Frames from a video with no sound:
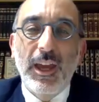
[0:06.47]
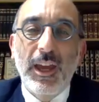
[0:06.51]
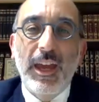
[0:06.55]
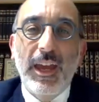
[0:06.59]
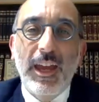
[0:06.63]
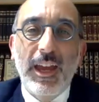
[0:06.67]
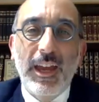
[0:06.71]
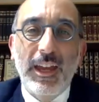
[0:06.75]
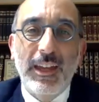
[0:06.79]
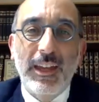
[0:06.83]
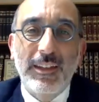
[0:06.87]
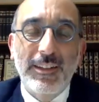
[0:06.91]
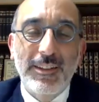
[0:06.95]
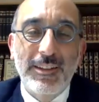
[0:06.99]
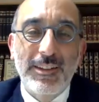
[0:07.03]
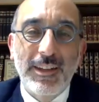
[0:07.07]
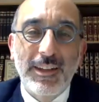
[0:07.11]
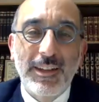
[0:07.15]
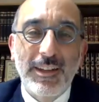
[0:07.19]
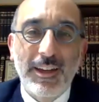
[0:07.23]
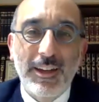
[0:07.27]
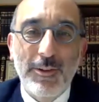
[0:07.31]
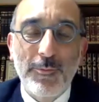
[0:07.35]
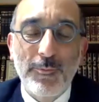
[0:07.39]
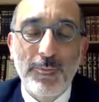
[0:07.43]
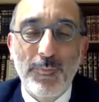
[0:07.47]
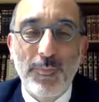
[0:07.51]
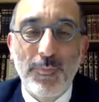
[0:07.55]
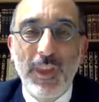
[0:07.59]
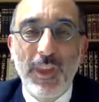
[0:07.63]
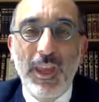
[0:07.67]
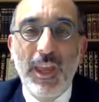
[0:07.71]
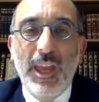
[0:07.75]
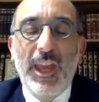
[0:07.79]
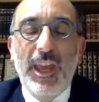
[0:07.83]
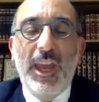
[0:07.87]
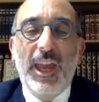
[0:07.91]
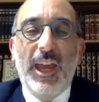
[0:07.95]
And
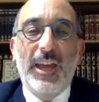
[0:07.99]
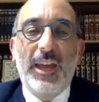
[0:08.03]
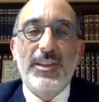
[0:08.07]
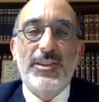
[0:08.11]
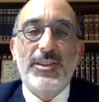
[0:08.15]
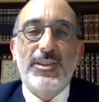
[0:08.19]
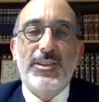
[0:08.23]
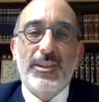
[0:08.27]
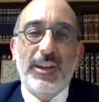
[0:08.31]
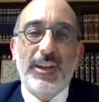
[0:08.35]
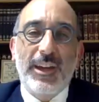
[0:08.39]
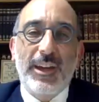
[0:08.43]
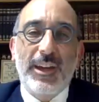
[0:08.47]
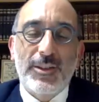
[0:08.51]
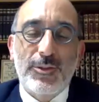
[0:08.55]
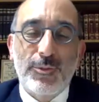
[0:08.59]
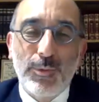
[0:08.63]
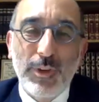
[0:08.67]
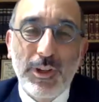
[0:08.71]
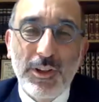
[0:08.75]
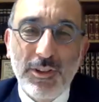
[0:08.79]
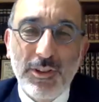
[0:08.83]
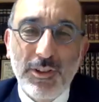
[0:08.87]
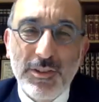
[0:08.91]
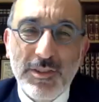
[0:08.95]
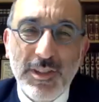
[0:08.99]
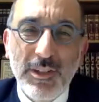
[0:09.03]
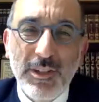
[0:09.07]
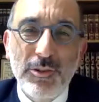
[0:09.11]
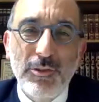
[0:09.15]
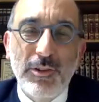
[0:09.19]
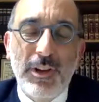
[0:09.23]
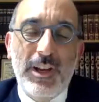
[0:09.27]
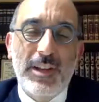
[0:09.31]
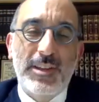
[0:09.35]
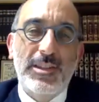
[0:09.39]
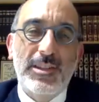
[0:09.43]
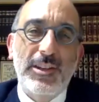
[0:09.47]
as we
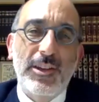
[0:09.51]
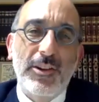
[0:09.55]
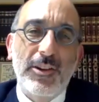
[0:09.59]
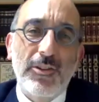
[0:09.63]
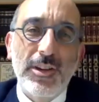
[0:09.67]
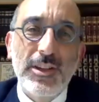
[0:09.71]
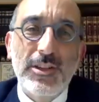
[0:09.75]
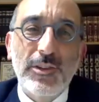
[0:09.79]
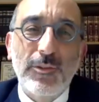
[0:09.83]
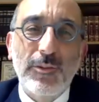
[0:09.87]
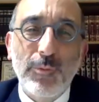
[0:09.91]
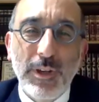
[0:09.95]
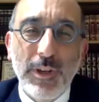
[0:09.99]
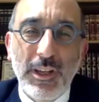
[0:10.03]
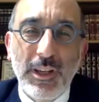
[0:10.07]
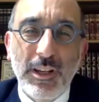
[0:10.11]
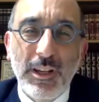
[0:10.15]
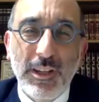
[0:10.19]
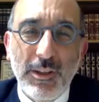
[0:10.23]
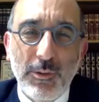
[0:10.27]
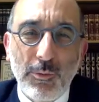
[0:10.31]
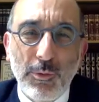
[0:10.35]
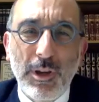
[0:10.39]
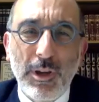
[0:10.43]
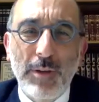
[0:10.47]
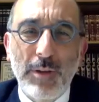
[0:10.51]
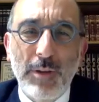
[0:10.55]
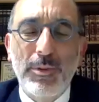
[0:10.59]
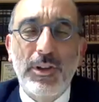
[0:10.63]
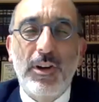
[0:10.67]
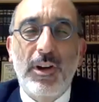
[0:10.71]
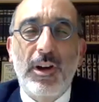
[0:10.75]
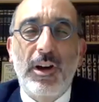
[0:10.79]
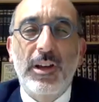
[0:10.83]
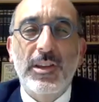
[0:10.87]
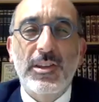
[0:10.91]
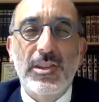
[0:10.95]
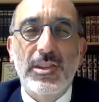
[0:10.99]
continue our series of weekly
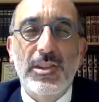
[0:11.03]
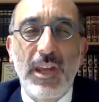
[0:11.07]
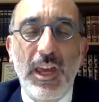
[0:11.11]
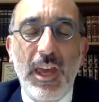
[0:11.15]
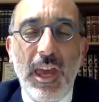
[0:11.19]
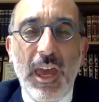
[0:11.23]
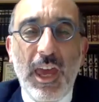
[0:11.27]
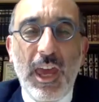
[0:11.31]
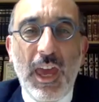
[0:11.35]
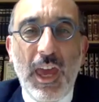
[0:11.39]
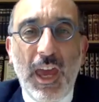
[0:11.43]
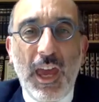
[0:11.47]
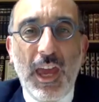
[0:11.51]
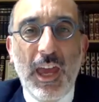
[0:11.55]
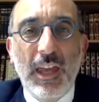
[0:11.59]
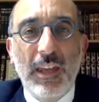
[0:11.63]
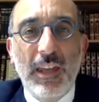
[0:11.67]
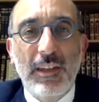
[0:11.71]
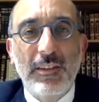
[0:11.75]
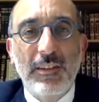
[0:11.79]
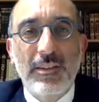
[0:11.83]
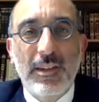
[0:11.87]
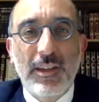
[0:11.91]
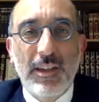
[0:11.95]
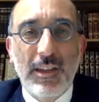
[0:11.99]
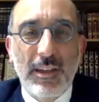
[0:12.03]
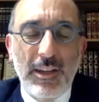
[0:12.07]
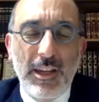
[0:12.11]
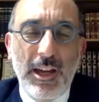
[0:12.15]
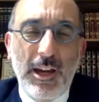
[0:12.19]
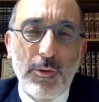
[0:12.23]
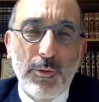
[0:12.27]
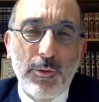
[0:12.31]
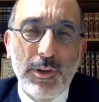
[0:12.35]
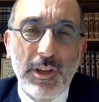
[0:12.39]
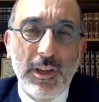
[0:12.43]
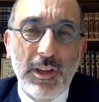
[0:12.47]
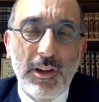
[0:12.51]
webinars, and now
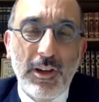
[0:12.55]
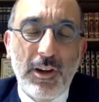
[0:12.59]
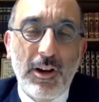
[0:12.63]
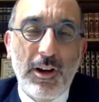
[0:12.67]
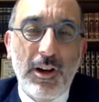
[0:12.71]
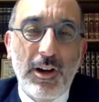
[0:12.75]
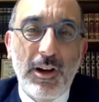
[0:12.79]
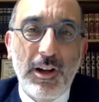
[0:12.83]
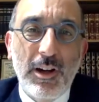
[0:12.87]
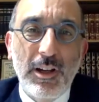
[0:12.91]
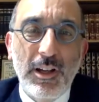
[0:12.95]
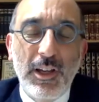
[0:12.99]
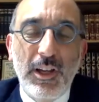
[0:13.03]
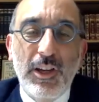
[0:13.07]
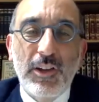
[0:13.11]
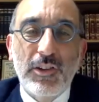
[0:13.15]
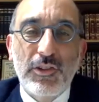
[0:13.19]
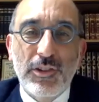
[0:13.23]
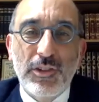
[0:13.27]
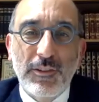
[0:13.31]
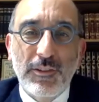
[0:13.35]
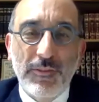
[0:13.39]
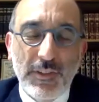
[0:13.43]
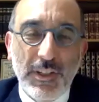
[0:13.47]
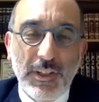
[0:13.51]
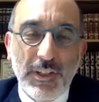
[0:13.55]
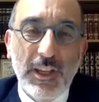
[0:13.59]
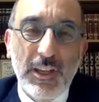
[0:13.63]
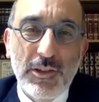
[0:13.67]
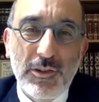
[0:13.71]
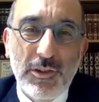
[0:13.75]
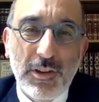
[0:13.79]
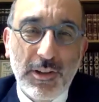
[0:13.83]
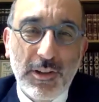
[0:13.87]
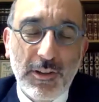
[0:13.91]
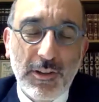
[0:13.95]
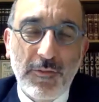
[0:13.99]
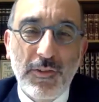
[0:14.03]
we are shifting into
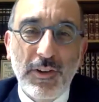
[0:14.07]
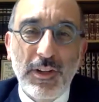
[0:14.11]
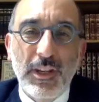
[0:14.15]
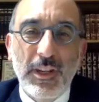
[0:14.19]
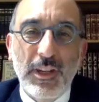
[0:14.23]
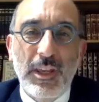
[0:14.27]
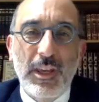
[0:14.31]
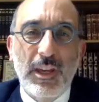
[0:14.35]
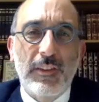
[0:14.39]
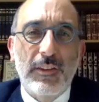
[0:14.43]
a different gear.